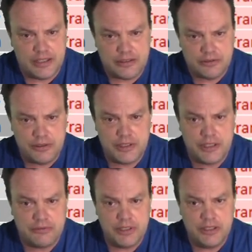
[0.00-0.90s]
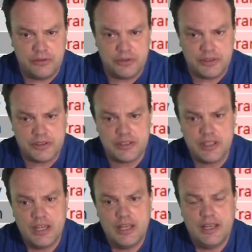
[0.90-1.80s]
growing degree units
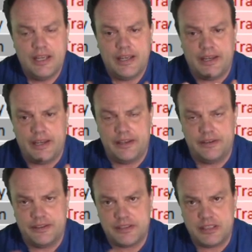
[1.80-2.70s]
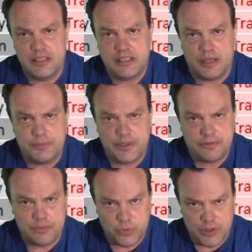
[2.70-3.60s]
and the seed company
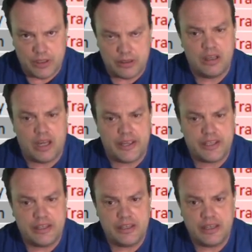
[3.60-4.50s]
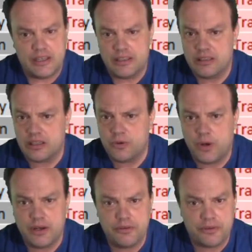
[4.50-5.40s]
from where I can
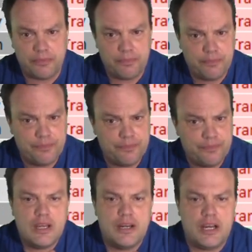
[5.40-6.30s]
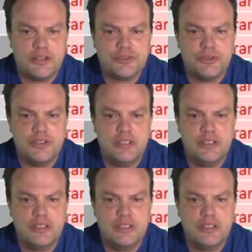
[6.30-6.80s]
acquire them. And also the